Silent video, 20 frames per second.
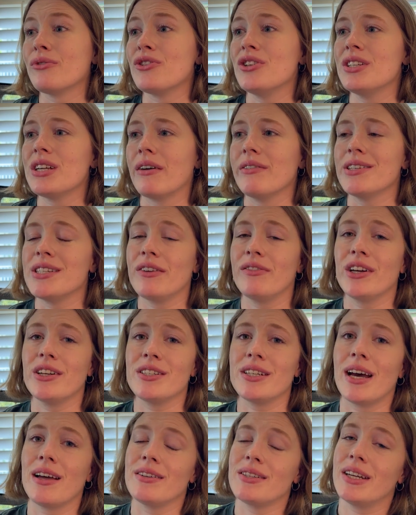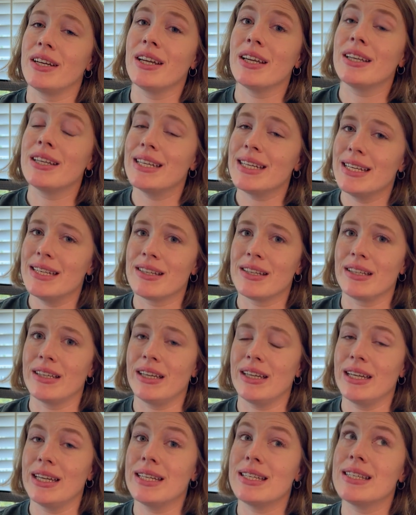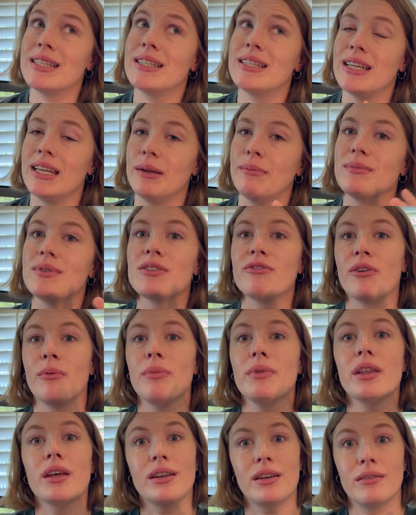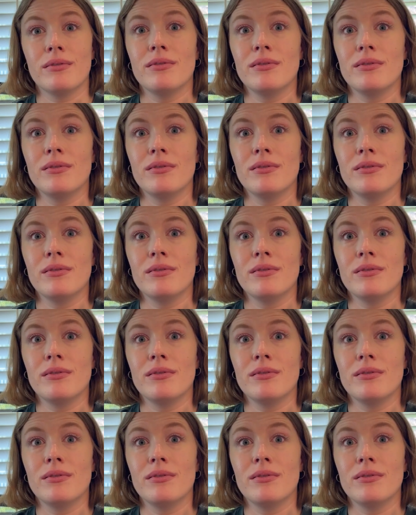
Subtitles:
She's obviously very talented. It could easily, it seems from the